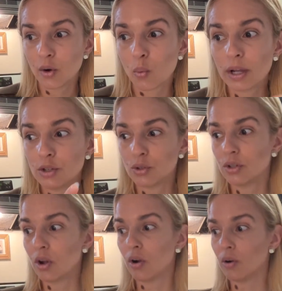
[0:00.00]
Like
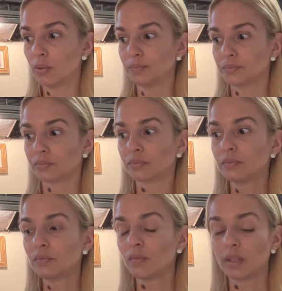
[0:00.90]
when you
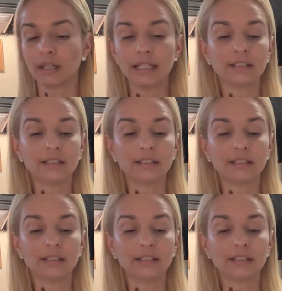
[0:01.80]
know